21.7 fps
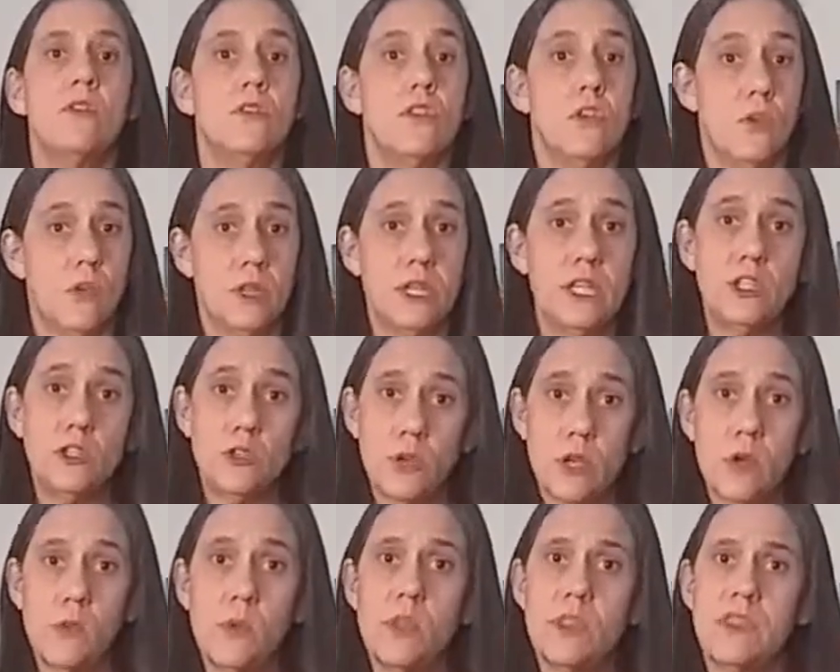The only
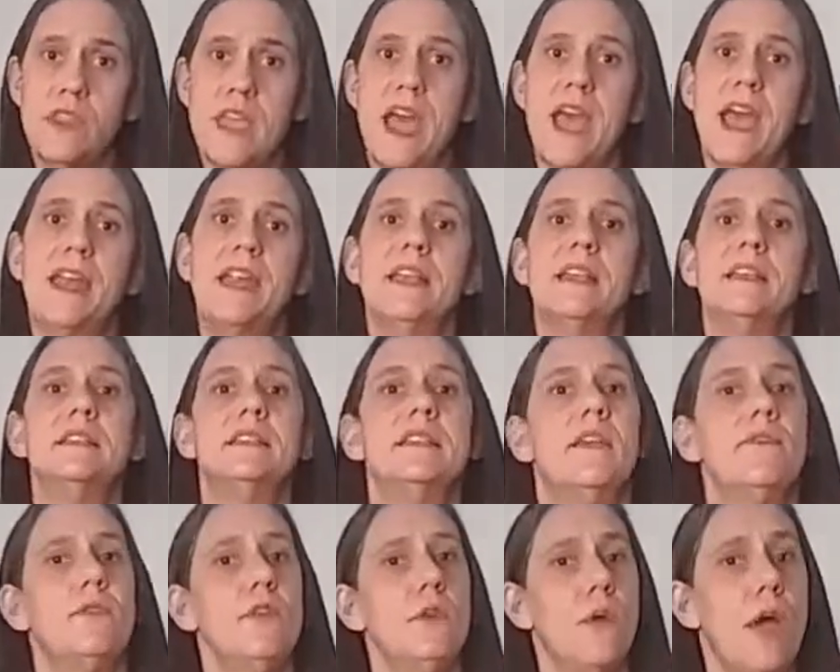trick with that is
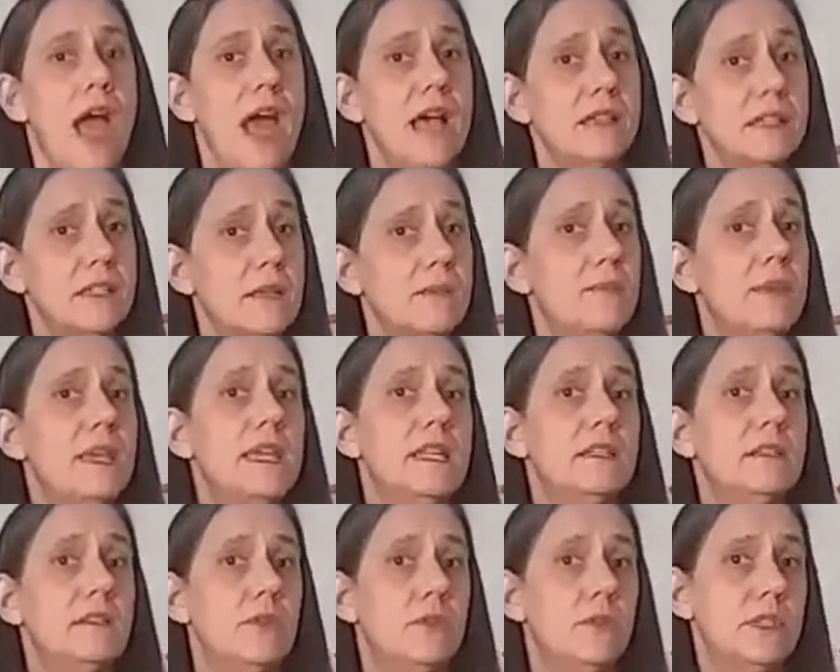if you ask
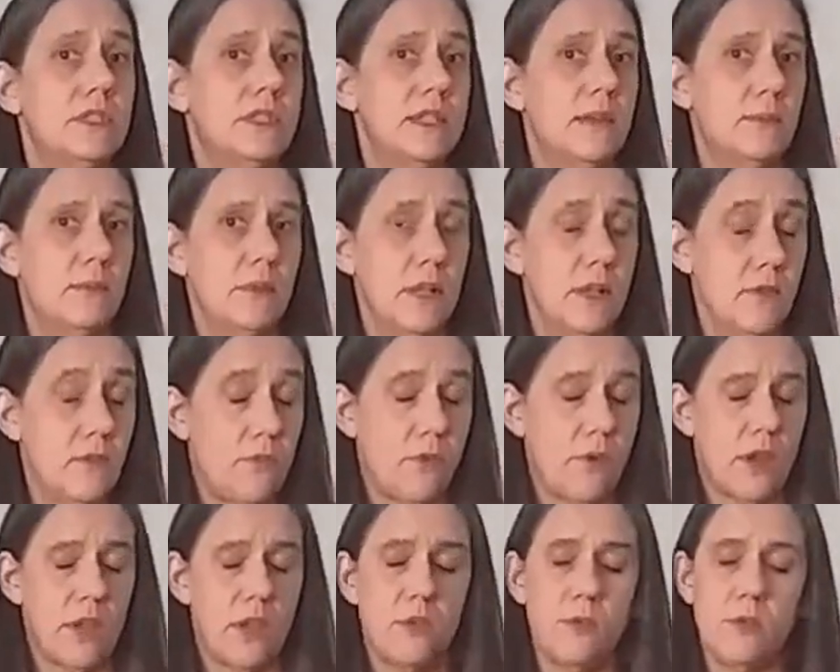me to assemble it
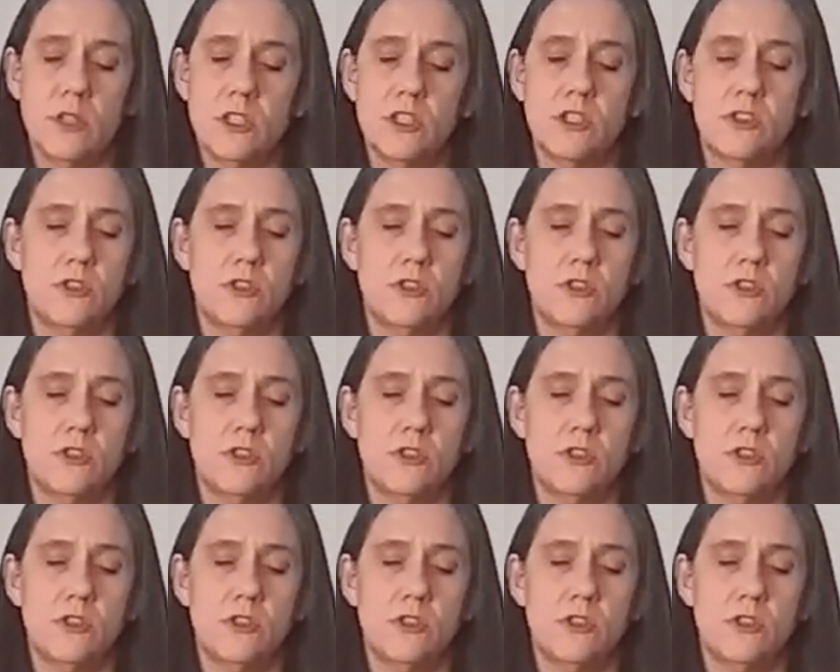for you, which is